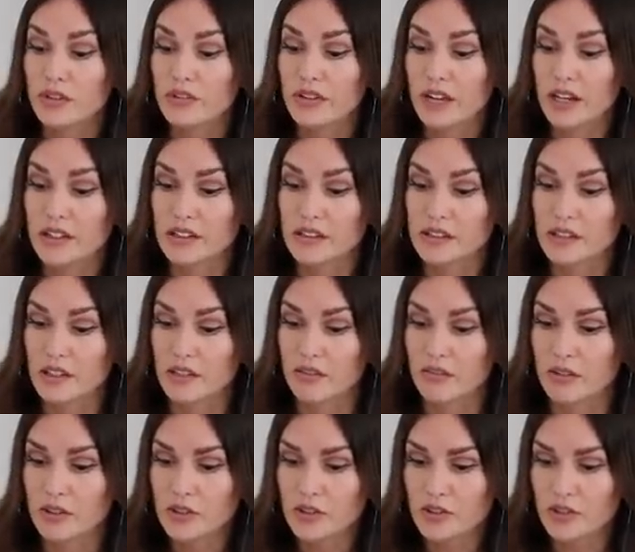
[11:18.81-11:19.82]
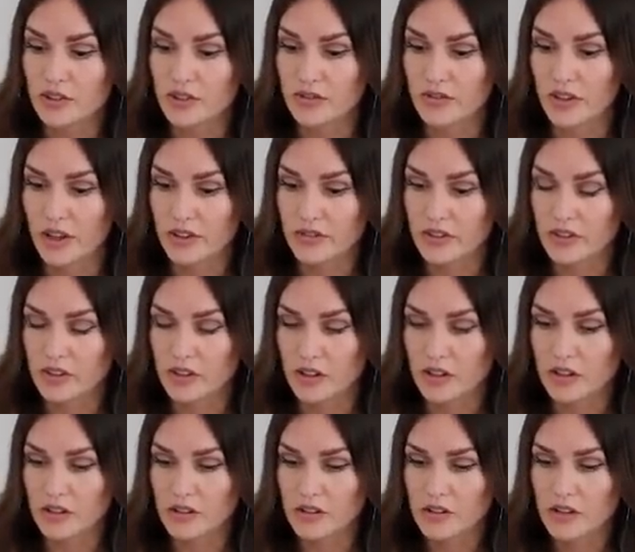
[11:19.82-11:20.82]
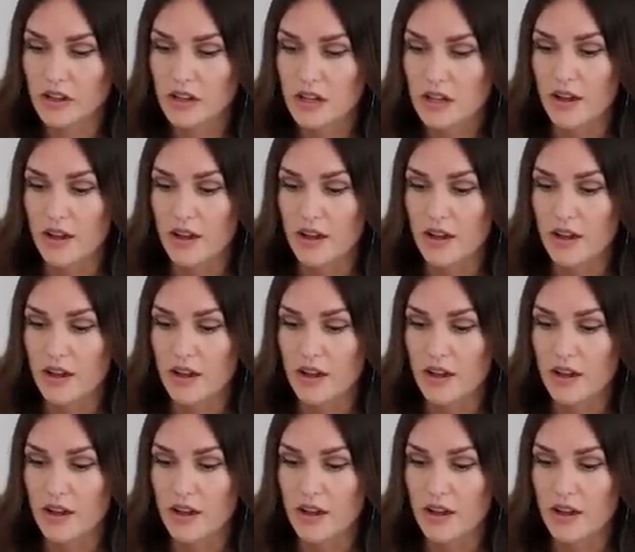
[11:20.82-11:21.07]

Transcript: In fact, it's like virtually five stars,